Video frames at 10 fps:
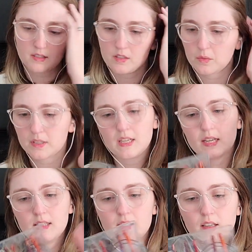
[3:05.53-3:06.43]
so what's
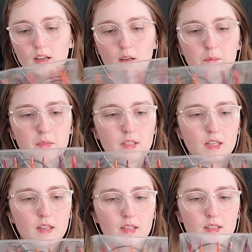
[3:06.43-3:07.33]
nice is it comes
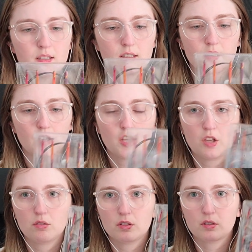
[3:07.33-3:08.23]
in this
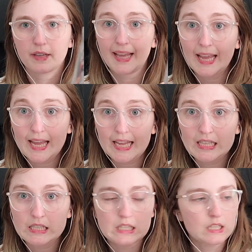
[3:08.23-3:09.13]
cute little
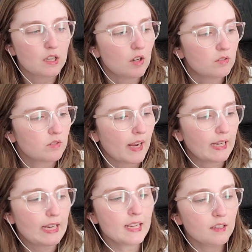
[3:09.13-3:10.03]
case
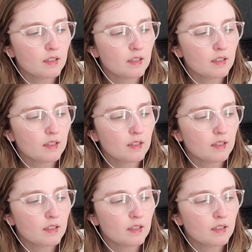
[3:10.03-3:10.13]
already.